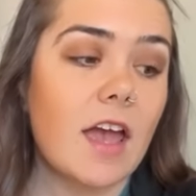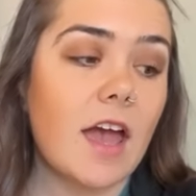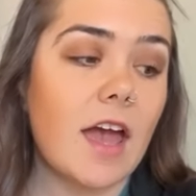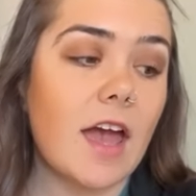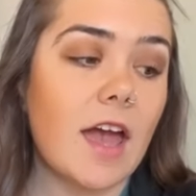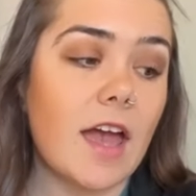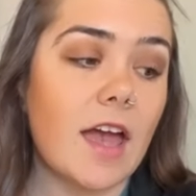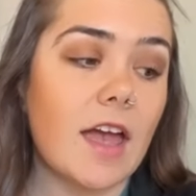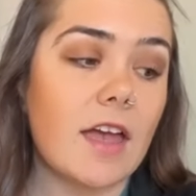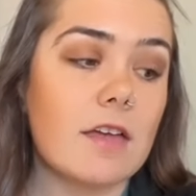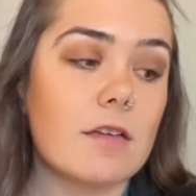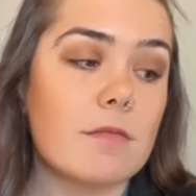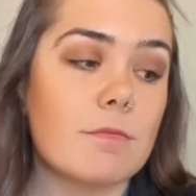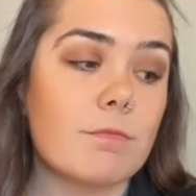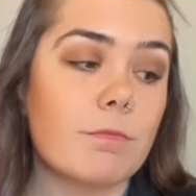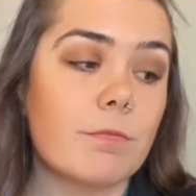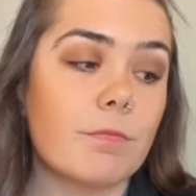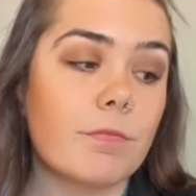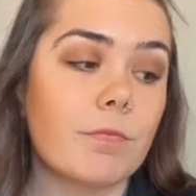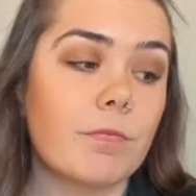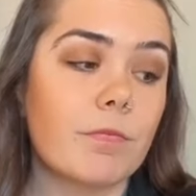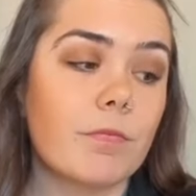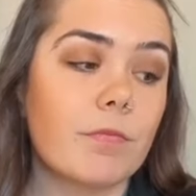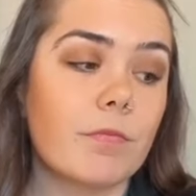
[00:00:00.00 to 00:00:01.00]

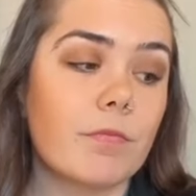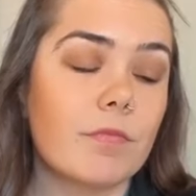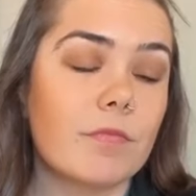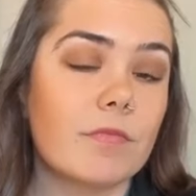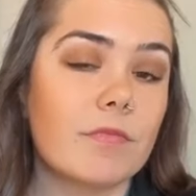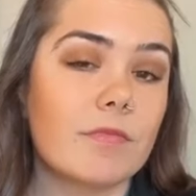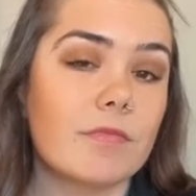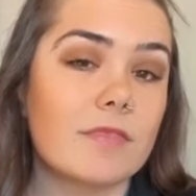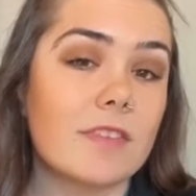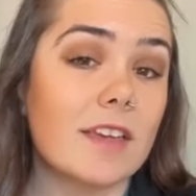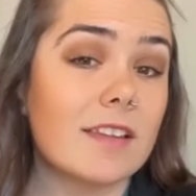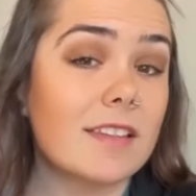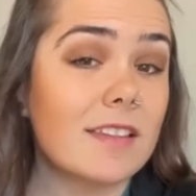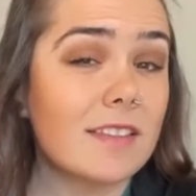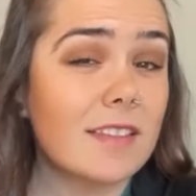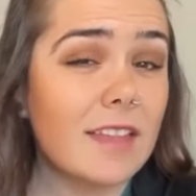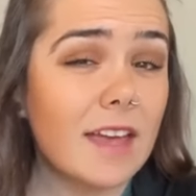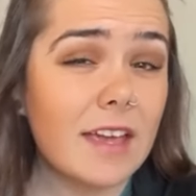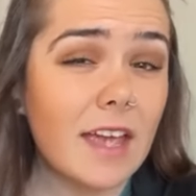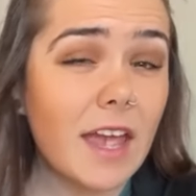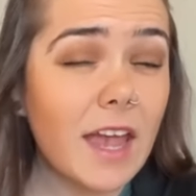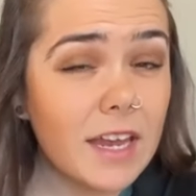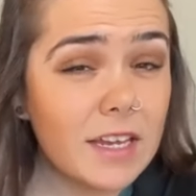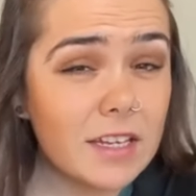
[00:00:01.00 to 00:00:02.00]
doesn't
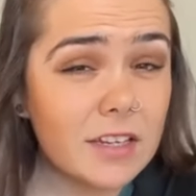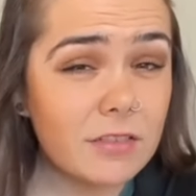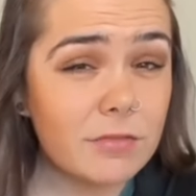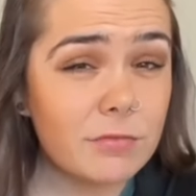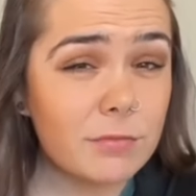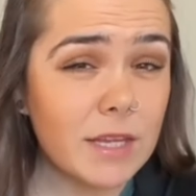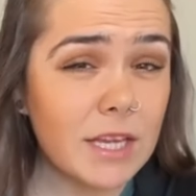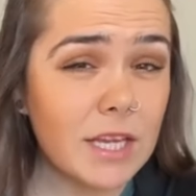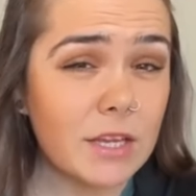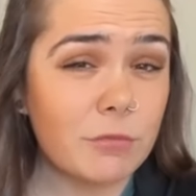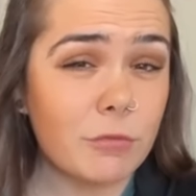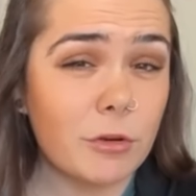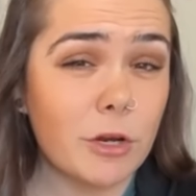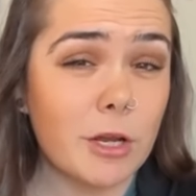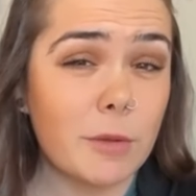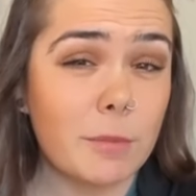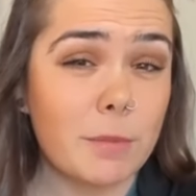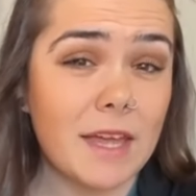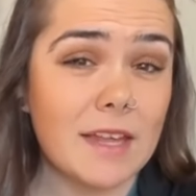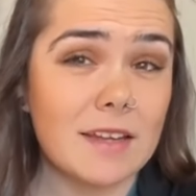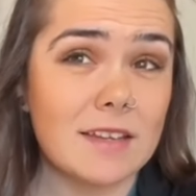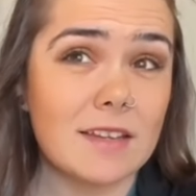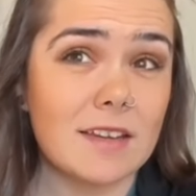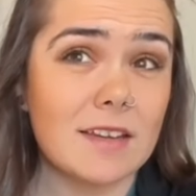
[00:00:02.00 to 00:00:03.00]
that kind of mean we're
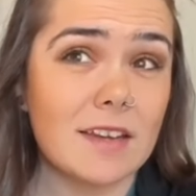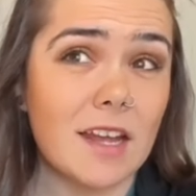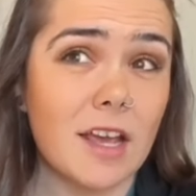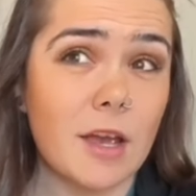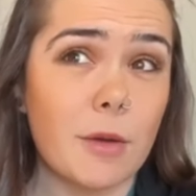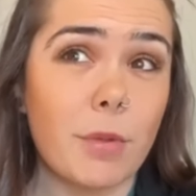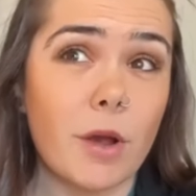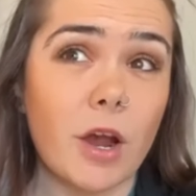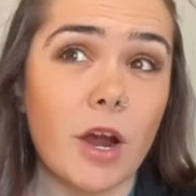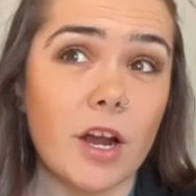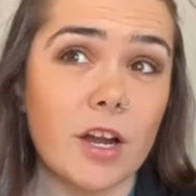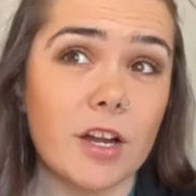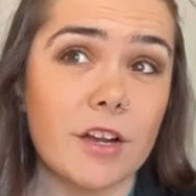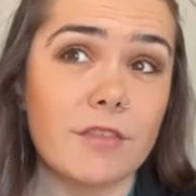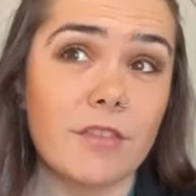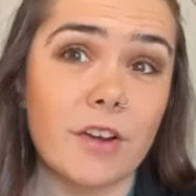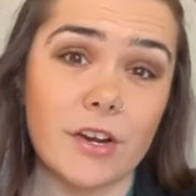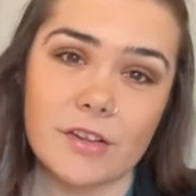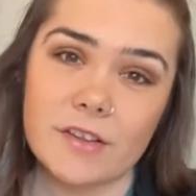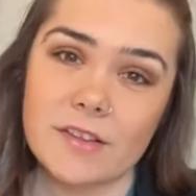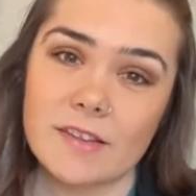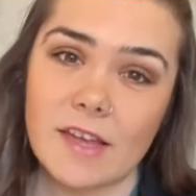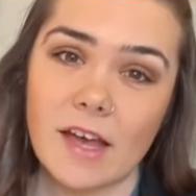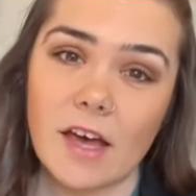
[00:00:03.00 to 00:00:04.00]
abandoning a part of
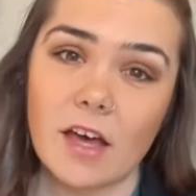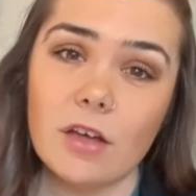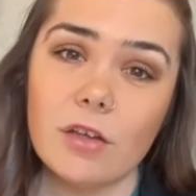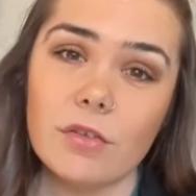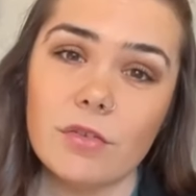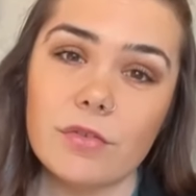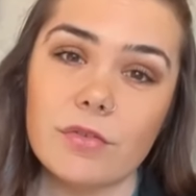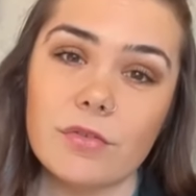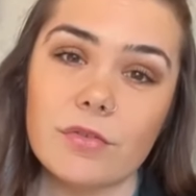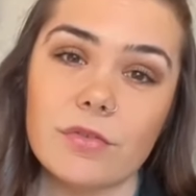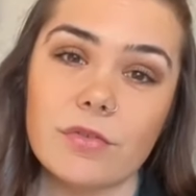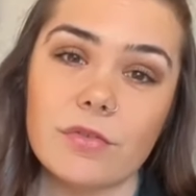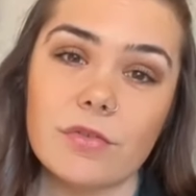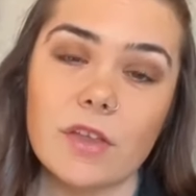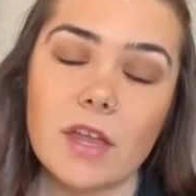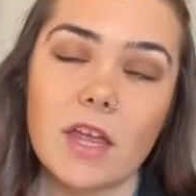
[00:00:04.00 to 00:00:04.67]
ourselves?